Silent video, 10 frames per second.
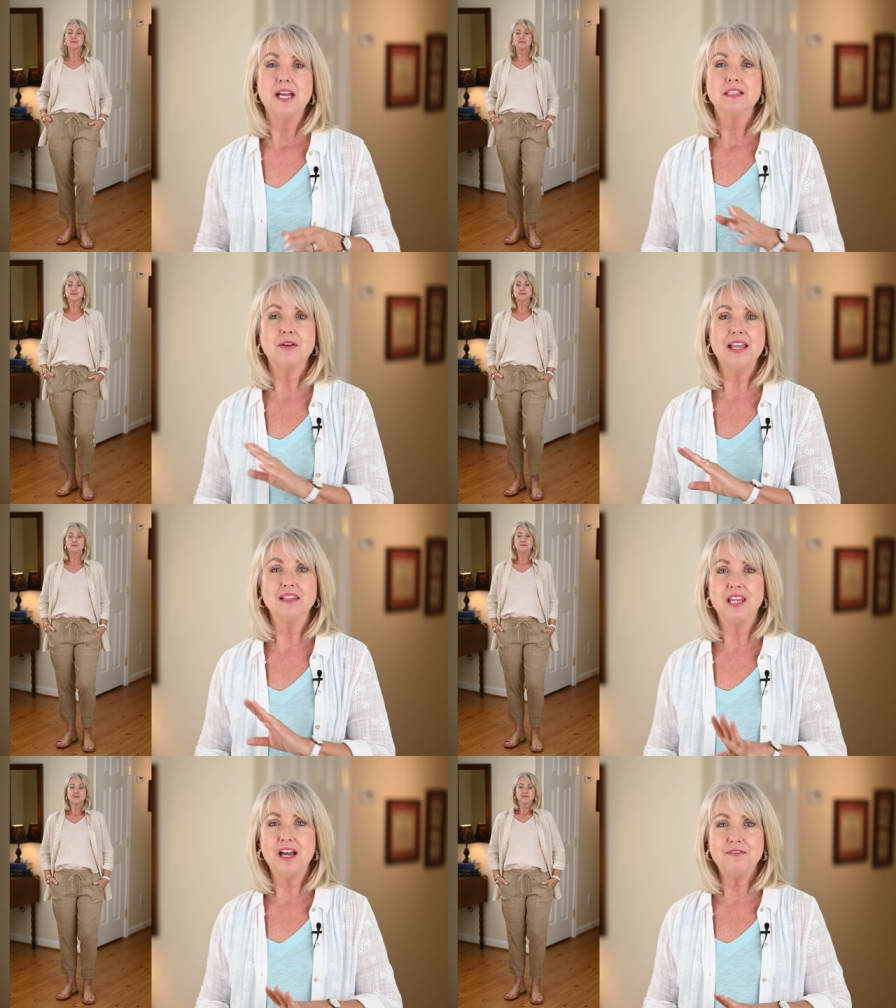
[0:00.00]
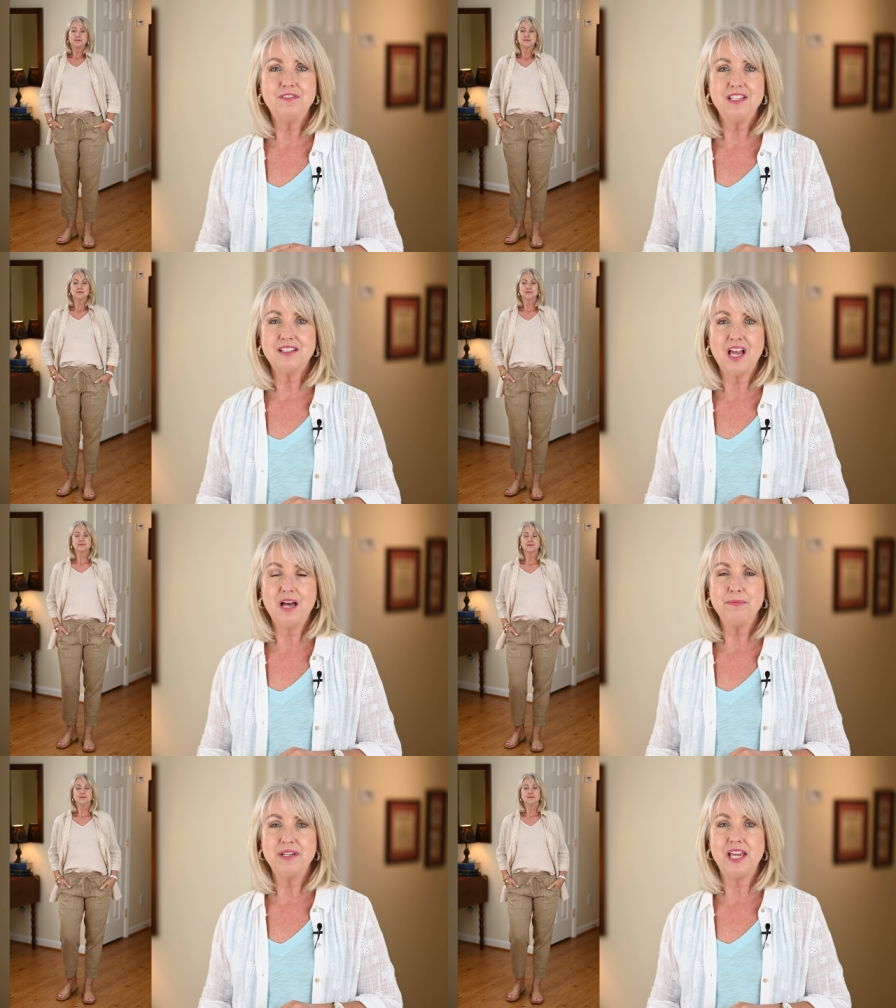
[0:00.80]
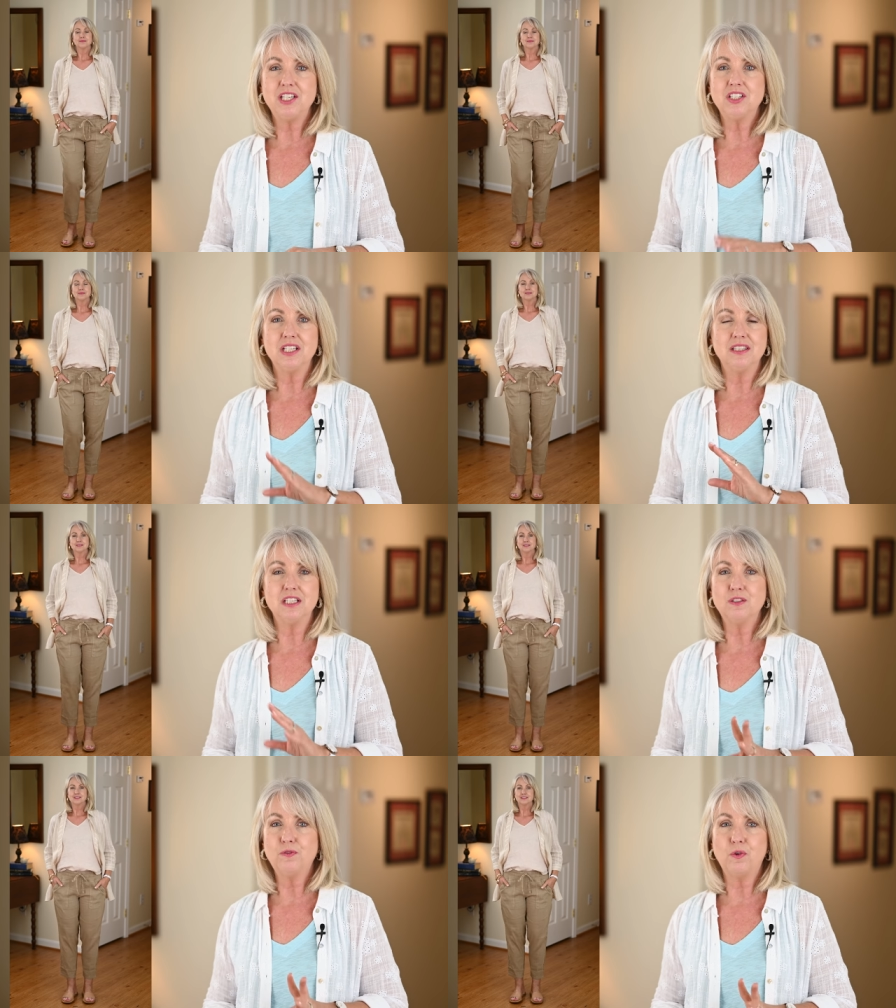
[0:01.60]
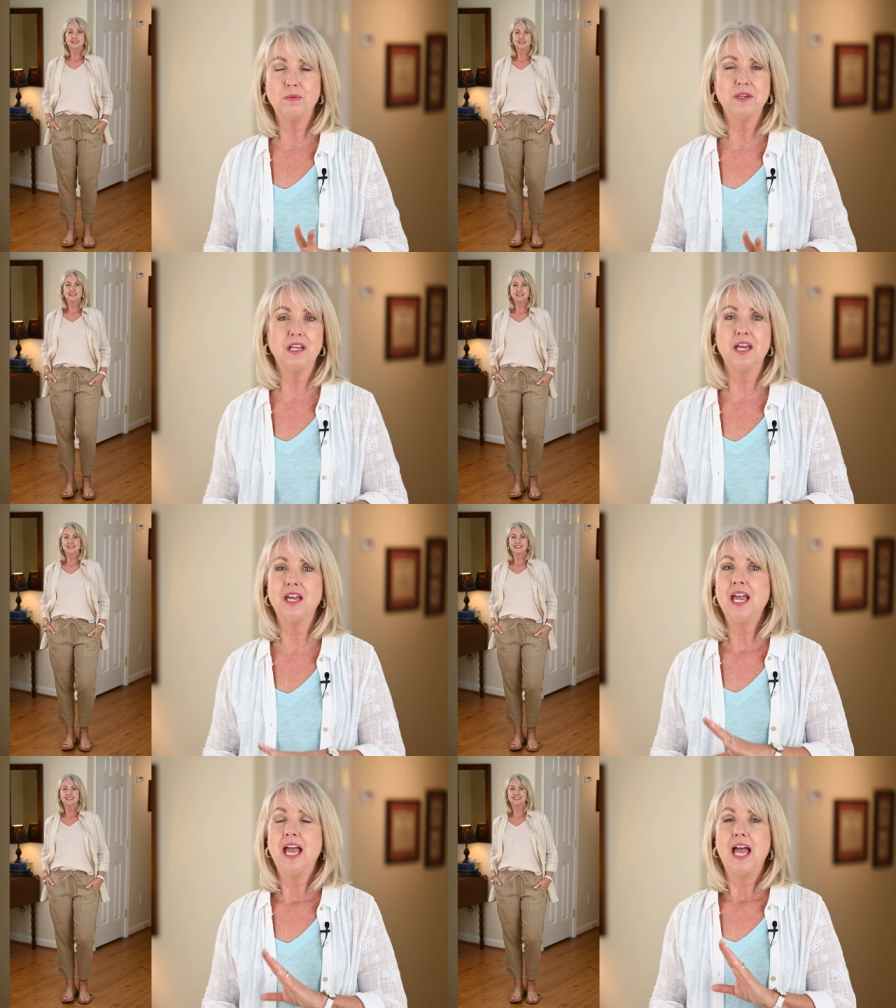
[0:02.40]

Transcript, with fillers: So I love this combination, this formula.